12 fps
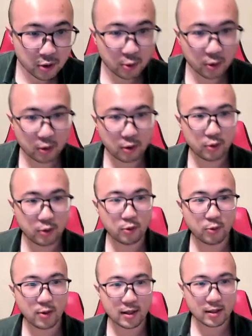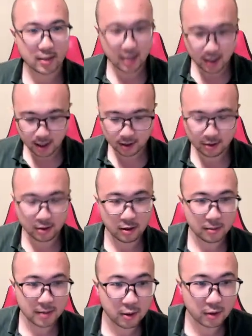You're going to write text
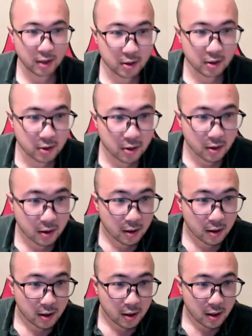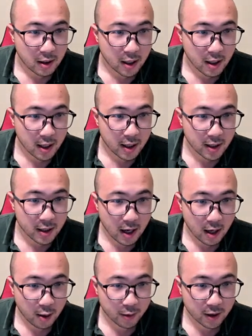about it and
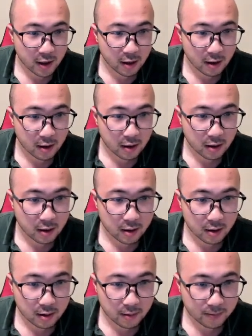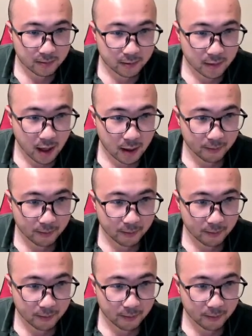how we can learn. Yeah.